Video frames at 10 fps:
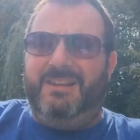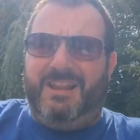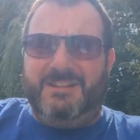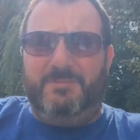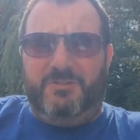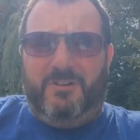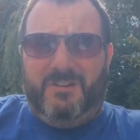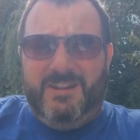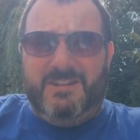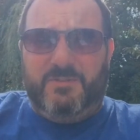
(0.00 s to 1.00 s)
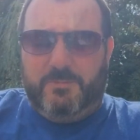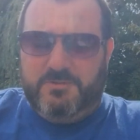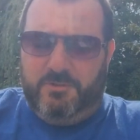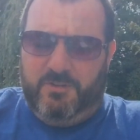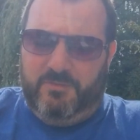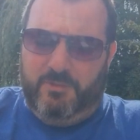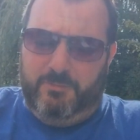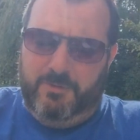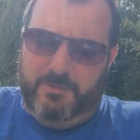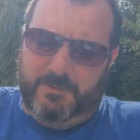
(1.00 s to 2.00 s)
And last but not least from Toy
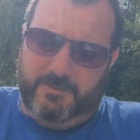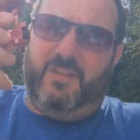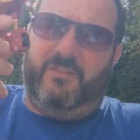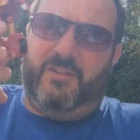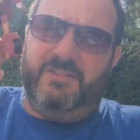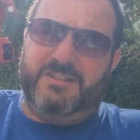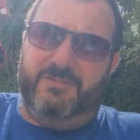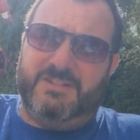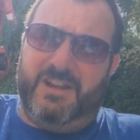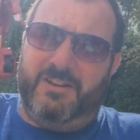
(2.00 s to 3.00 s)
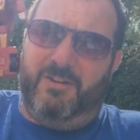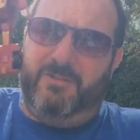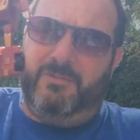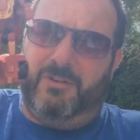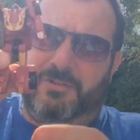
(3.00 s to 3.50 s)
Foo, I found this little tiny hot